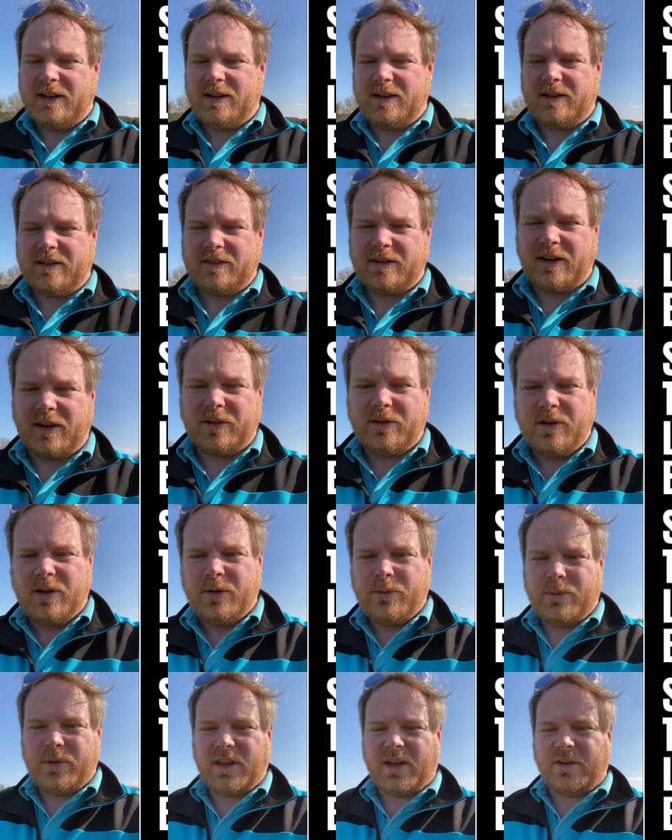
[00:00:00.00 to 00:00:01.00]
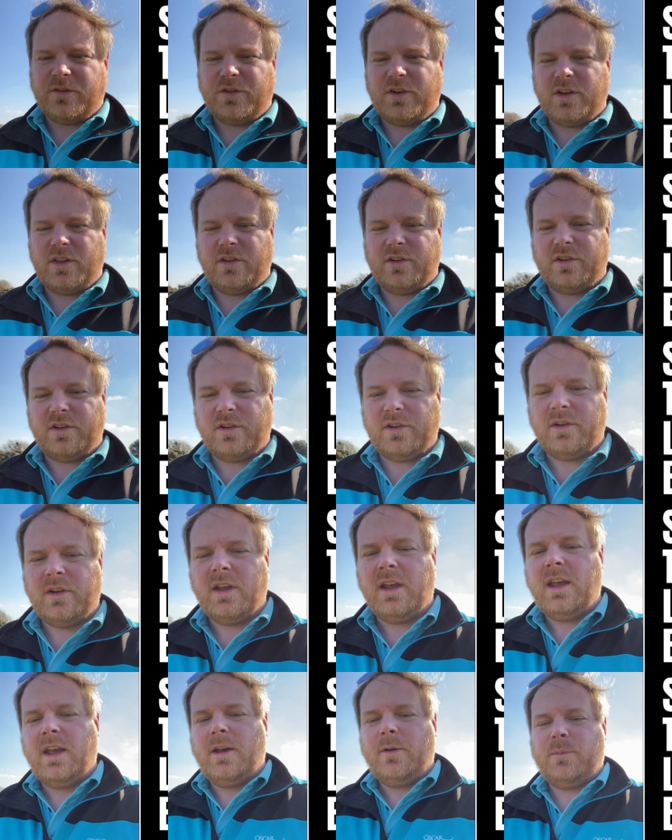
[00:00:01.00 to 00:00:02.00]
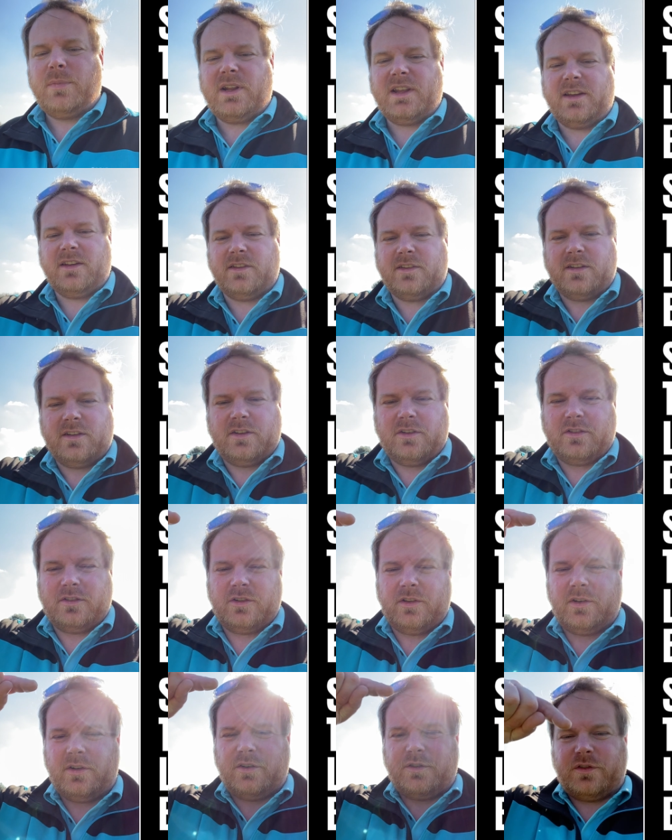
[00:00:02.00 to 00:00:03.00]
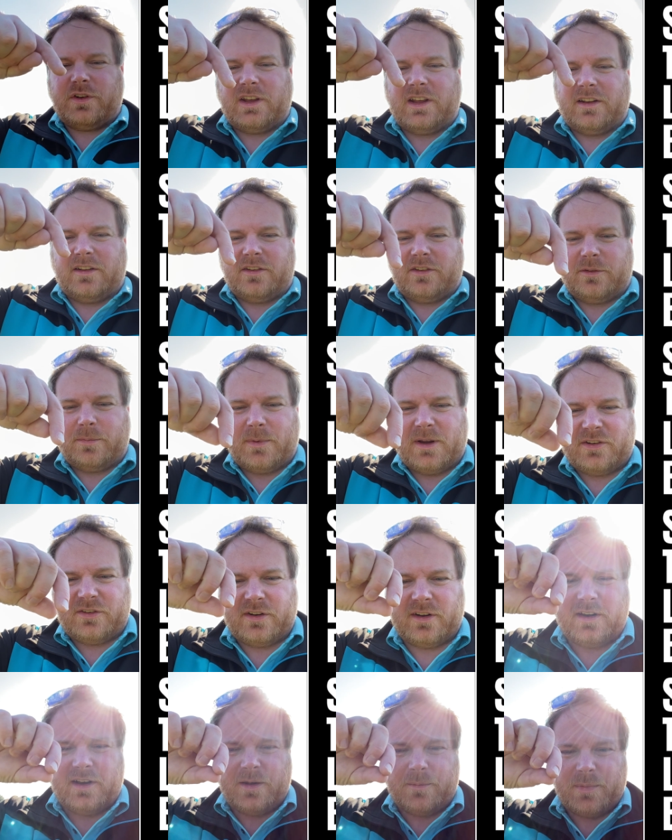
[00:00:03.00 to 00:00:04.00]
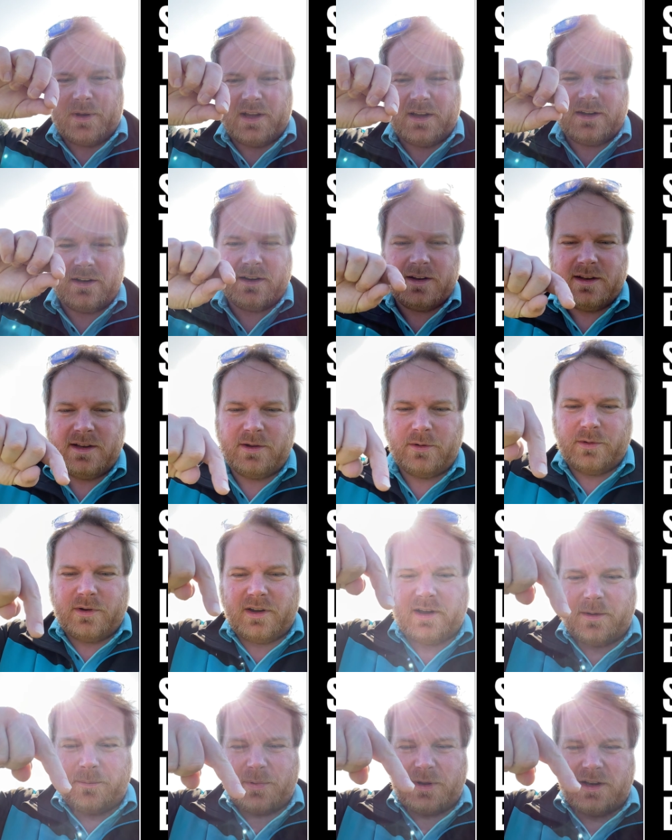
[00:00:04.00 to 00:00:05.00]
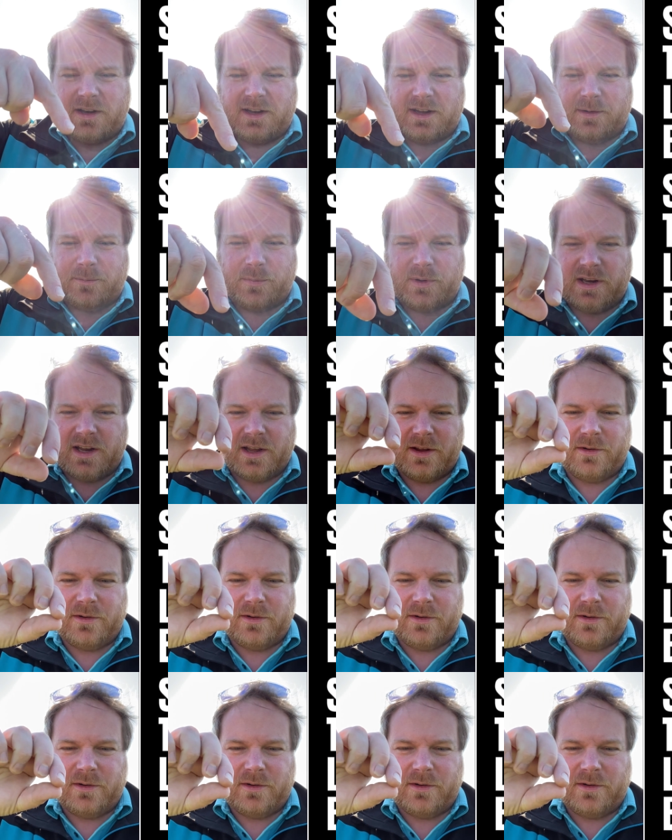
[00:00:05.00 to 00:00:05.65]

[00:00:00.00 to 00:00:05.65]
So without further ado, please do not forget to smash the like button, little like button down below,